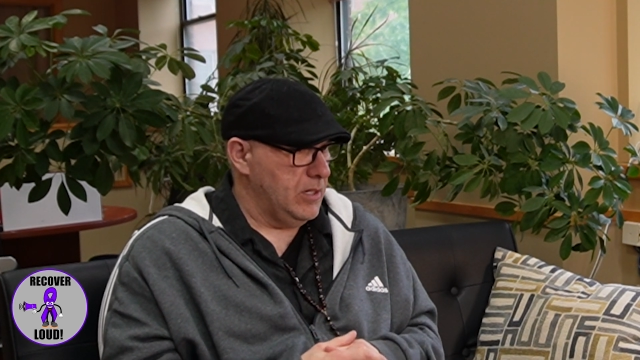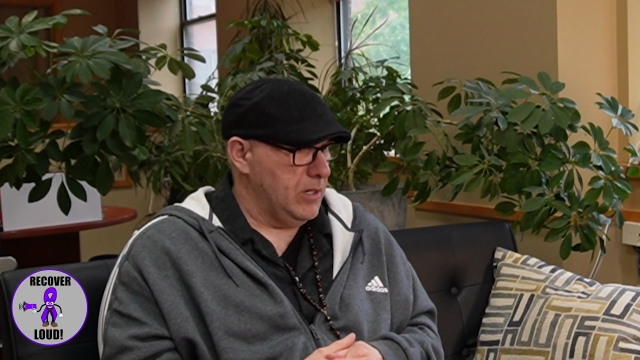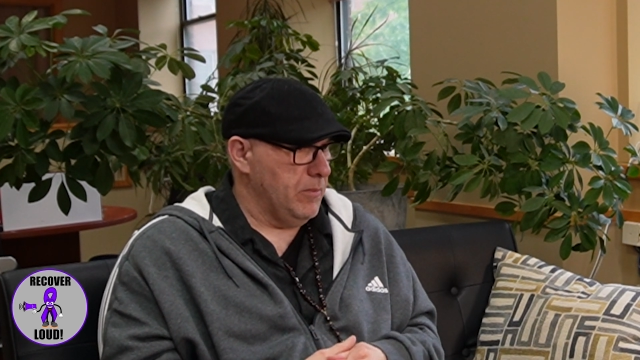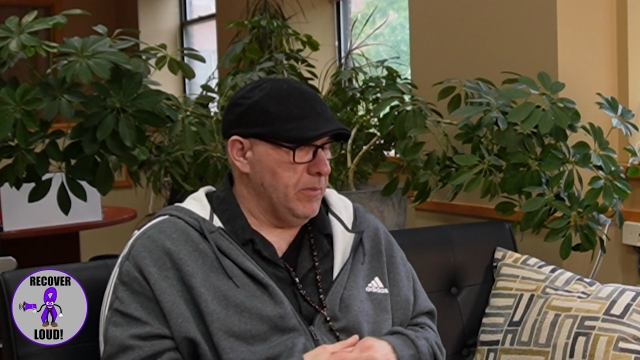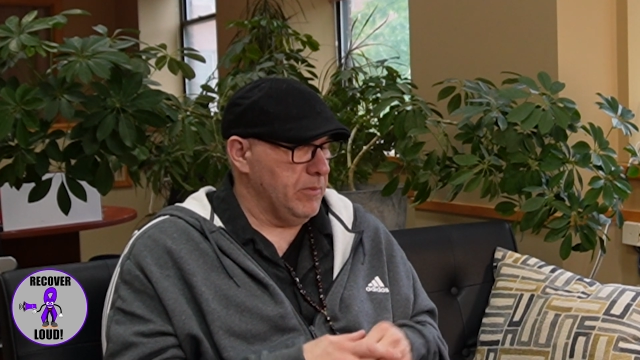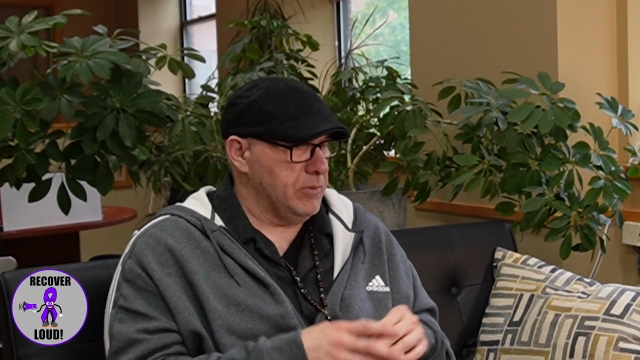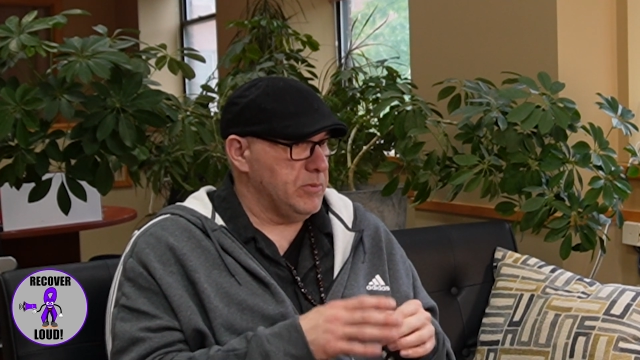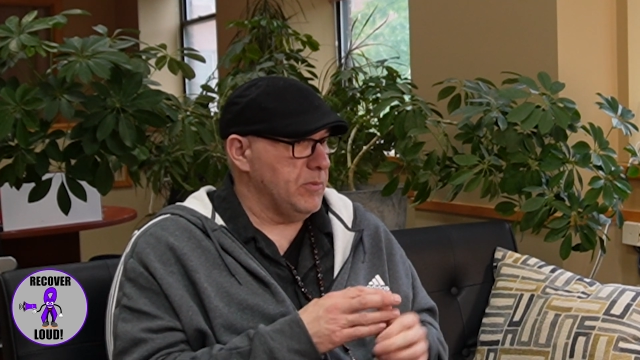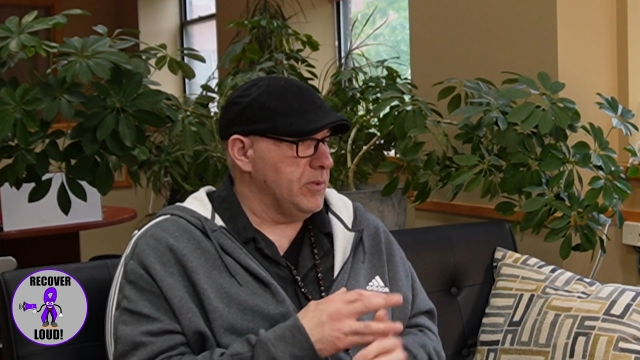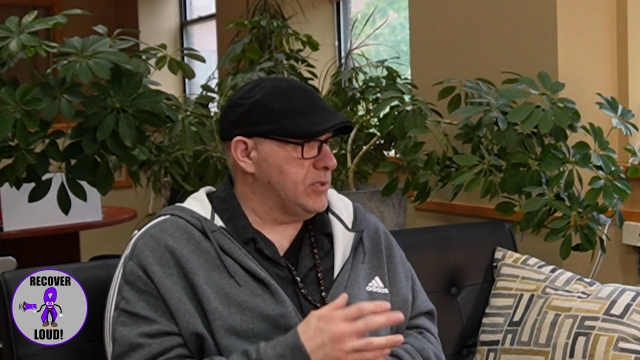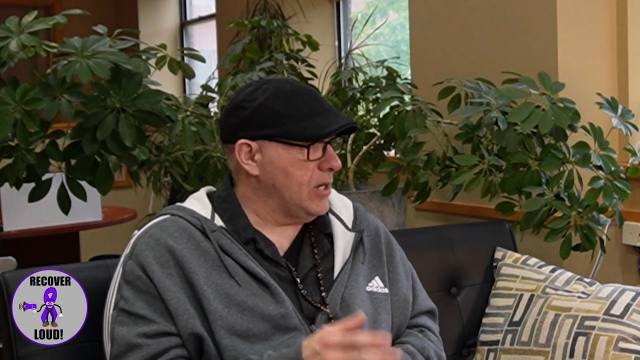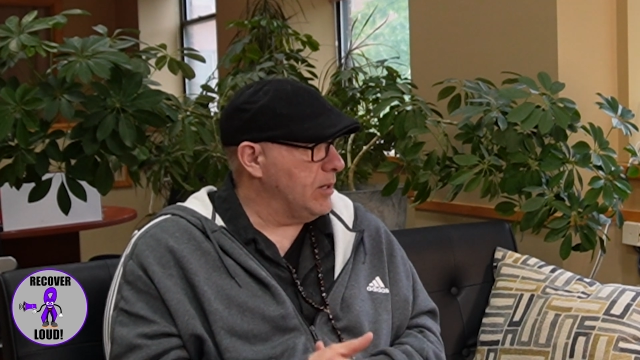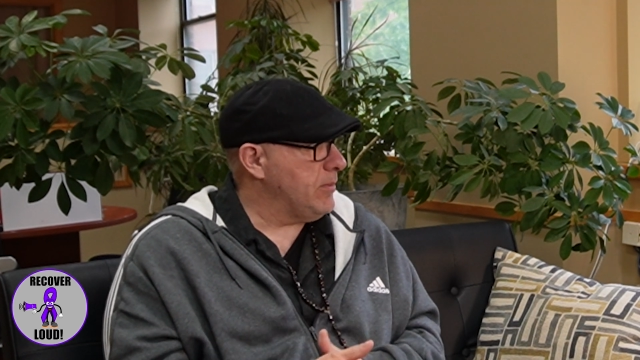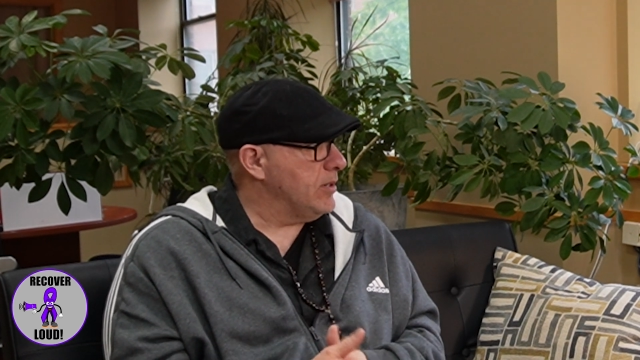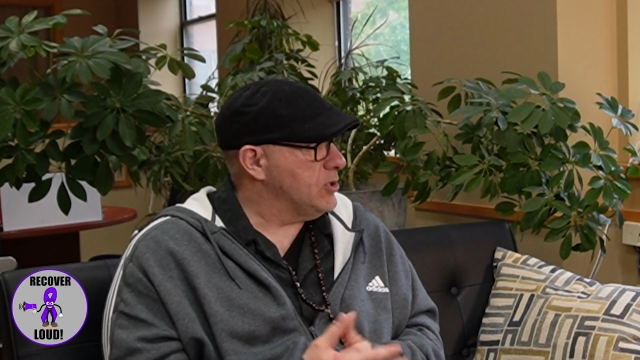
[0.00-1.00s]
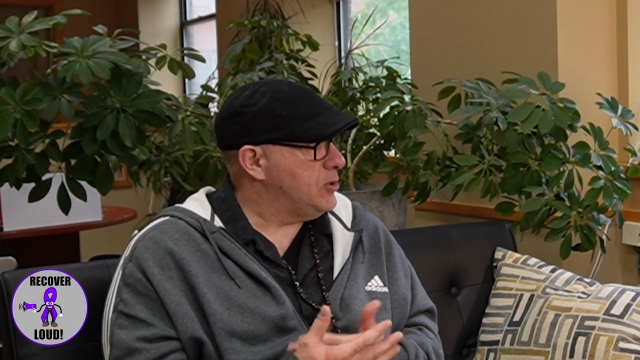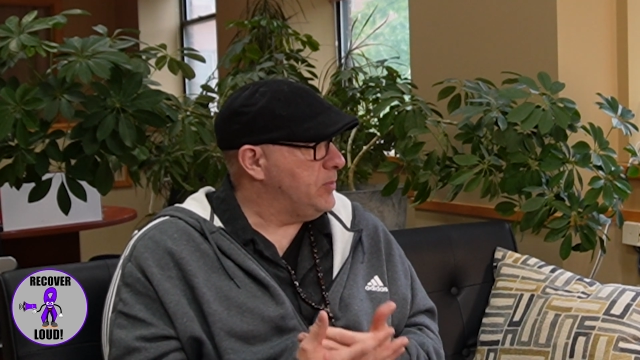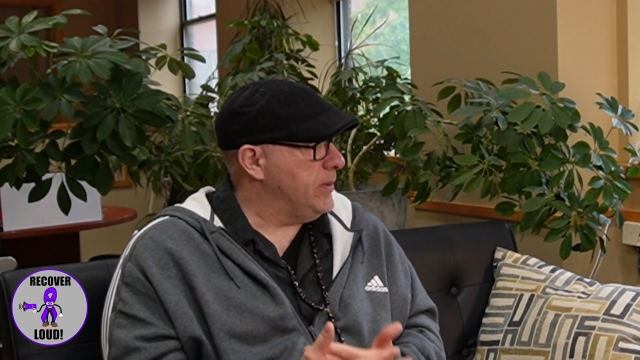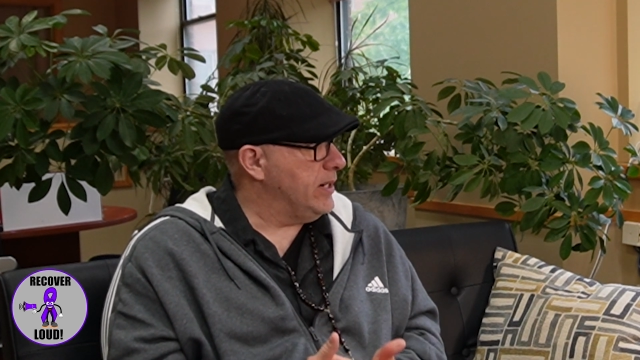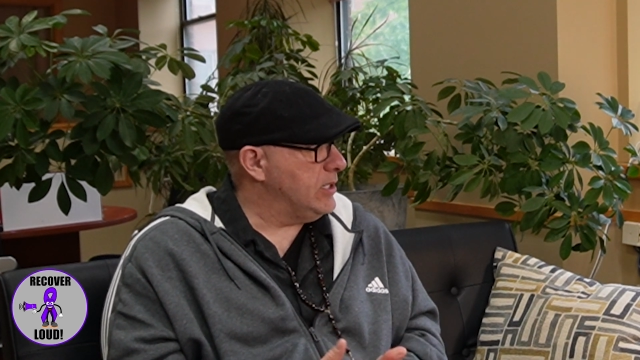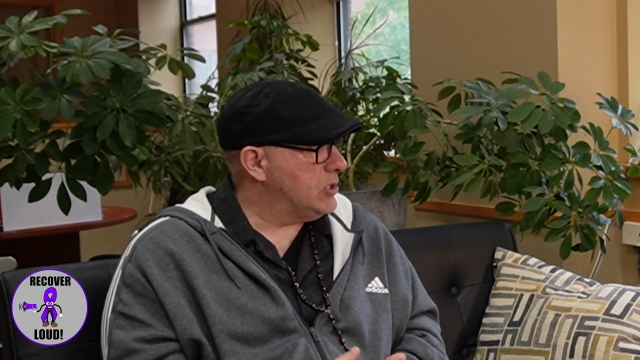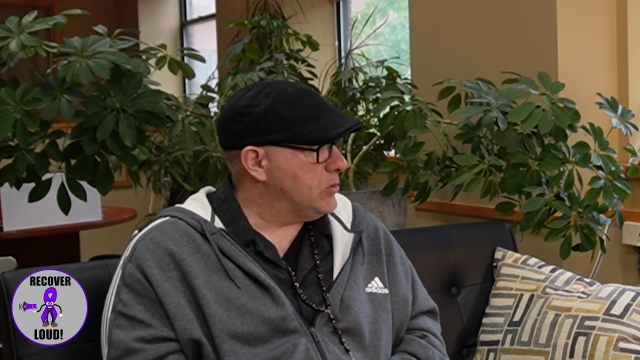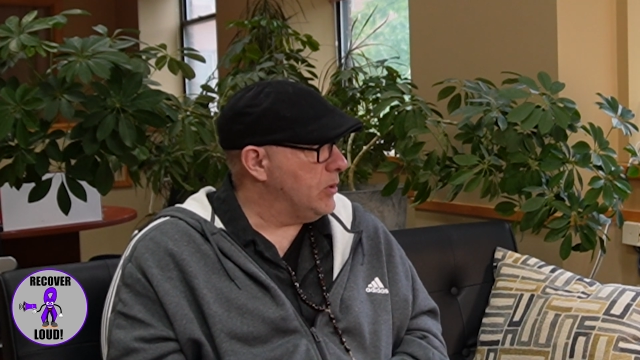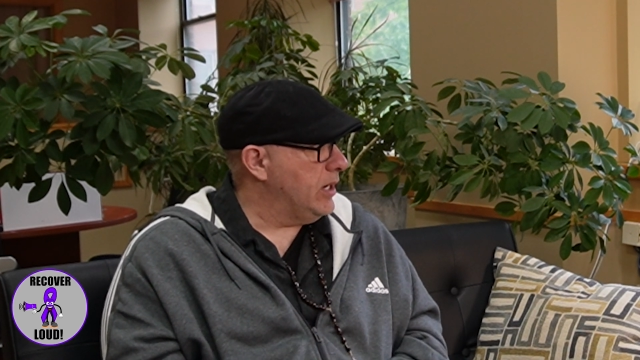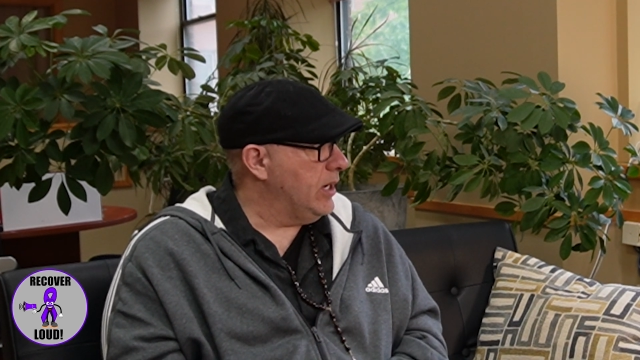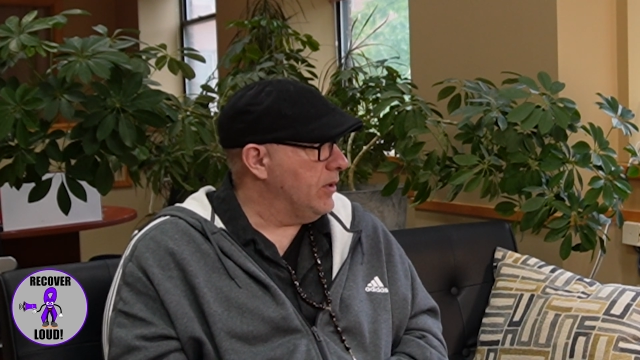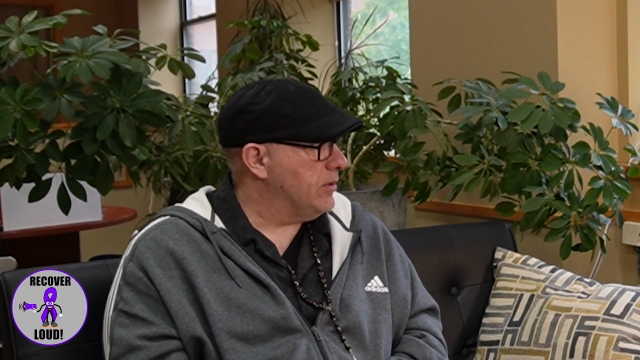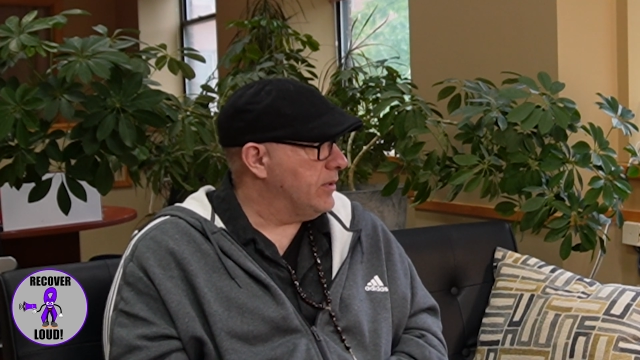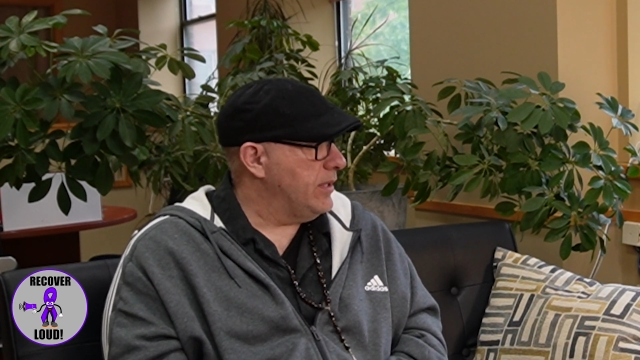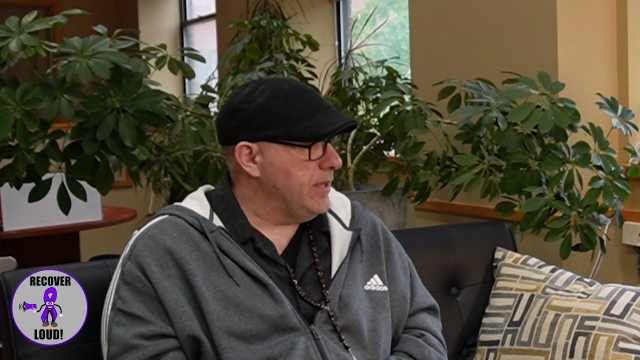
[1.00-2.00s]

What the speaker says: We'll talk about spiritual health.